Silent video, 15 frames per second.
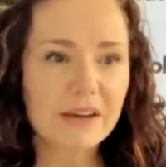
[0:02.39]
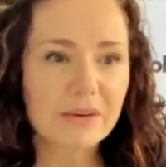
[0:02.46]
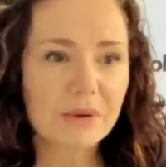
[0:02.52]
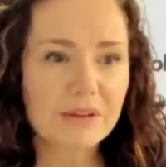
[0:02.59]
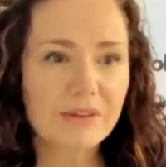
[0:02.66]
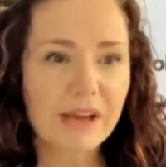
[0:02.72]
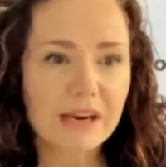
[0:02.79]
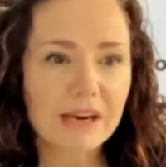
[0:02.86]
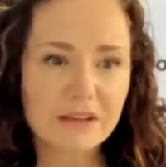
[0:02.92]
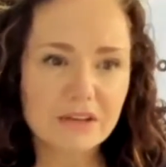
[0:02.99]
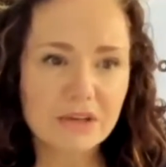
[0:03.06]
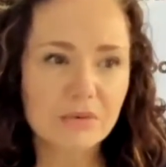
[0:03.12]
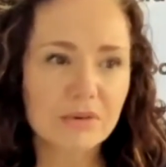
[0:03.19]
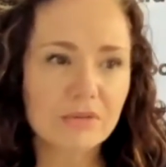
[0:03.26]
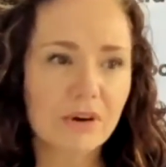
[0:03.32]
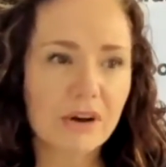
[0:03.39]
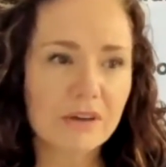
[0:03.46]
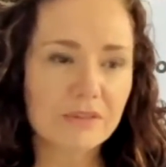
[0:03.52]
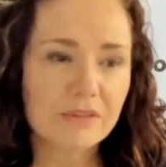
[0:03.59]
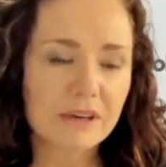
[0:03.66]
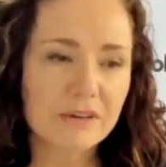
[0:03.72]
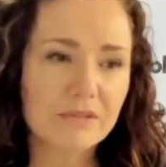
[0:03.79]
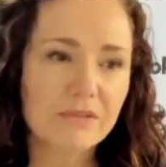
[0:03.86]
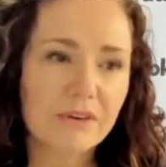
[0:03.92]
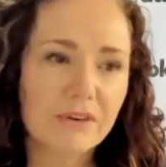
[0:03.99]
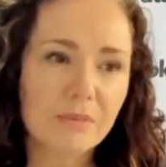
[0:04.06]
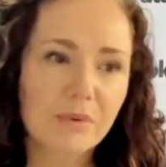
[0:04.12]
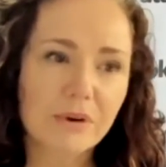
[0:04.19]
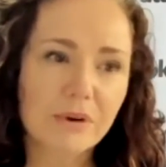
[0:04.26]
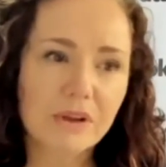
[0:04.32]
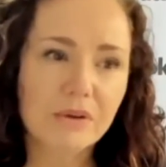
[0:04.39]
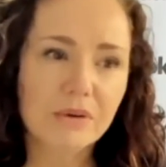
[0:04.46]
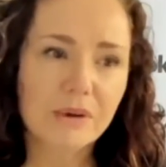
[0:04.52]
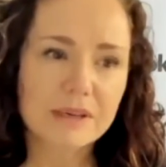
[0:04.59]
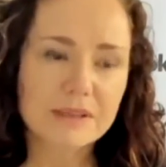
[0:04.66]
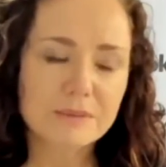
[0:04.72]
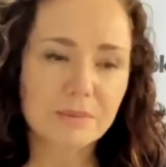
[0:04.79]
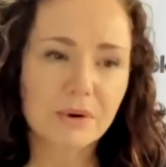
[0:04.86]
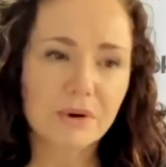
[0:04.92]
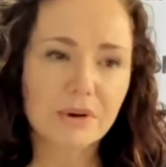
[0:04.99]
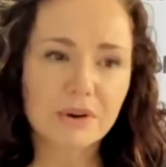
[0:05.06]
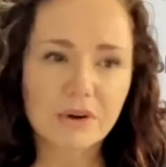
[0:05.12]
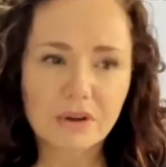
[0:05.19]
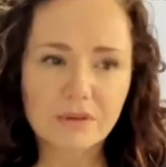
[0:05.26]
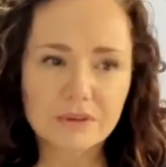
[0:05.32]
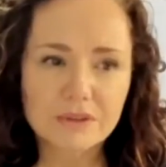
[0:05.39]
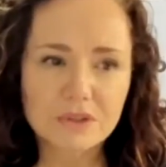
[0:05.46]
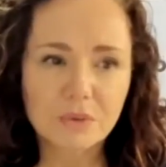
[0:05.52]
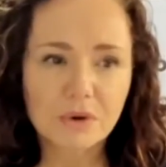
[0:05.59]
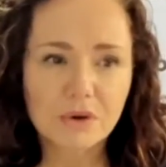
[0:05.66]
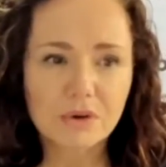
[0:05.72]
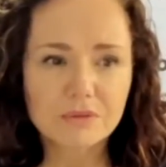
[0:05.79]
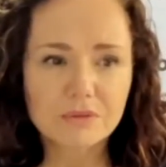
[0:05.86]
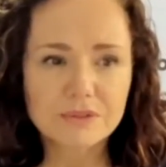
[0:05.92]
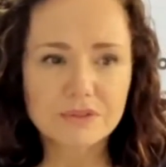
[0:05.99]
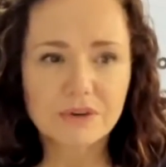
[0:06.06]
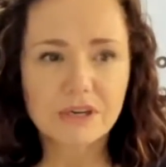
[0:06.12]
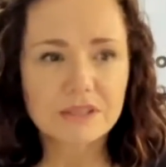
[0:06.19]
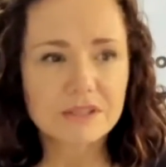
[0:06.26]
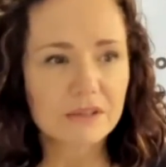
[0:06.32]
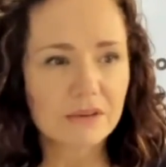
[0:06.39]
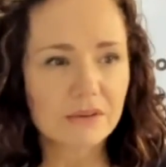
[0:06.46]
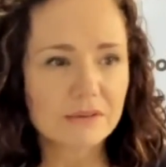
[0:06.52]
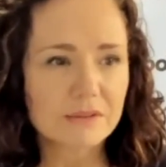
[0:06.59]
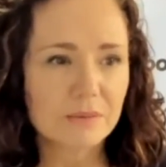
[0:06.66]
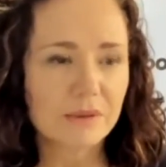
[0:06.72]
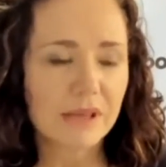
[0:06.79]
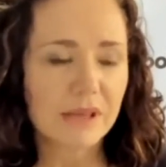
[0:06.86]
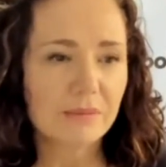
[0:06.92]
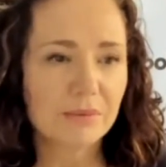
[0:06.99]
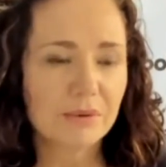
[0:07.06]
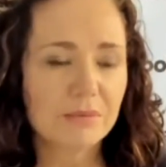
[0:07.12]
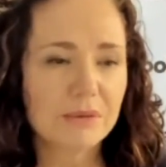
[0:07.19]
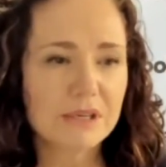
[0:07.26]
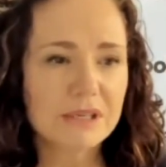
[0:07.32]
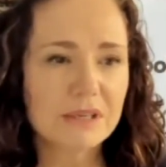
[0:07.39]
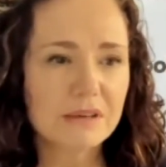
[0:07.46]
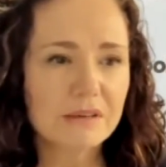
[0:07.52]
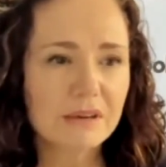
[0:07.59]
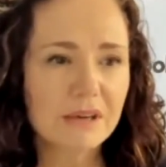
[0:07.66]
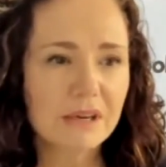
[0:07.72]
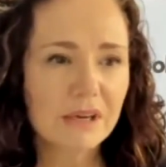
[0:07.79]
We've had a new arrival in February who has broken over 12 strata laws without permission.